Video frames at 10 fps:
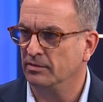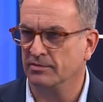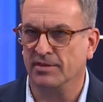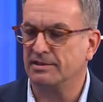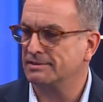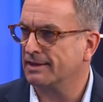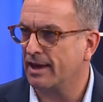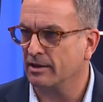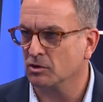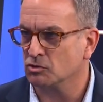
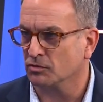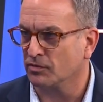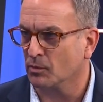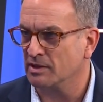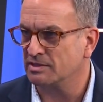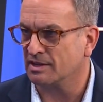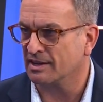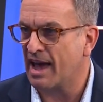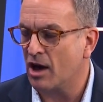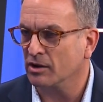investigators or forensic
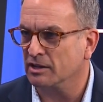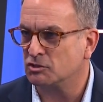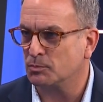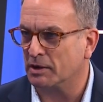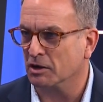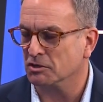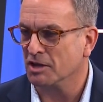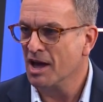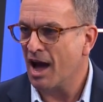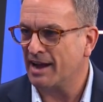accountants?
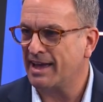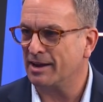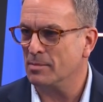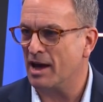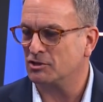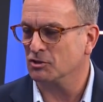Because I can't imagine